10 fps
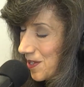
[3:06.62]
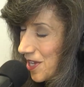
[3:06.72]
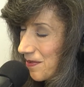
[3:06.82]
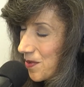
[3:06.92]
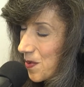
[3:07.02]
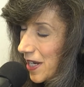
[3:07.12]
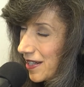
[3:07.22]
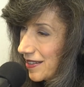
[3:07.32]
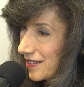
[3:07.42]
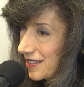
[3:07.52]
Pull off a
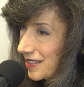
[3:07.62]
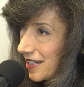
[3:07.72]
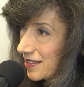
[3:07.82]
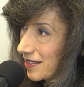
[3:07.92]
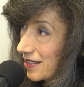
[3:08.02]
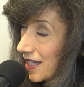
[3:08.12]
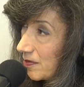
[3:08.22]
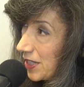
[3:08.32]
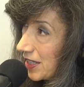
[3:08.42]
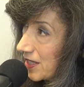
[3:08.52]
wedding, yes, it does. And you got to
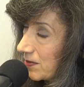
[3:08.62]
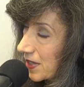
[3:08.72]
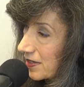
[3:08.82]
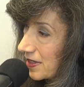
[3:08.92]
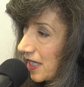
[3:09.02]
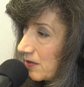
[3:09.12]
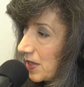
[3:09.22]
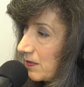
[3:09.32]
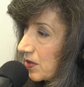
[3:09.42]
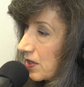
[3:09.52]
be careful because a lot of
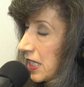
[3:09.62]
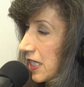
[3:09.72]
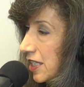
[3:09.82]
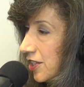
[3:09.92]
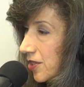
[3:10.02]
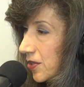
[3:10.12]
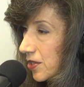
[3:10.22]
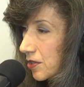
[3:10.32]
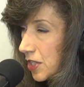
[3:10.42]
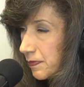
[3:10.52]
people,
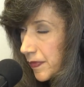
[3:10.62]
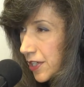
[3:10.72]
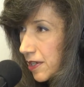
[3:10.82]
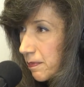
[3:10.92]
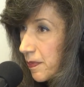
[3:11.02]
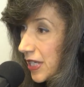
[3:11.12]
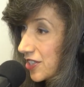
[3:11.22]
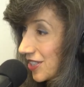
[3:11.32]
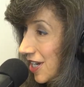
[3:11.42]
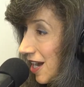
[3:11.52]
they're
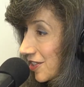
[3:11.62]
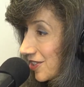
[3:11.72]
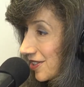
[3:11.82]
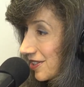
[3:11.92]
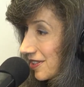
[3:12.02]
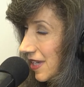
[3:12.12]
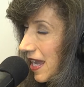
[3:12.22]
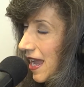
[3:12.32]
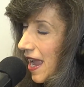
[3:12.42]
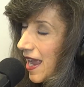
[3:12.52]
budget conscious
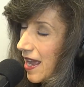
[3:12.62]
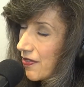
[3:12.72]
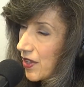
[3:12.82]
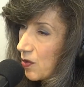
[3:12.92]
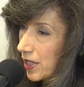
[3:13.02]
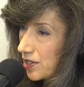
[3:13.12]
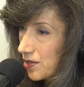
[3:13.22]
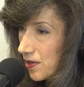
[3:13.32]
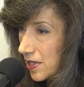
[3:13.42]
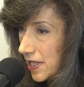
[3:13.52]
and they want to
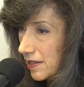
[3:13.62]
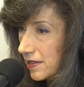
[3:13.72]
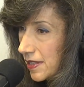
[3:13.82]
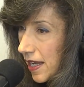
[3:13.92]
do things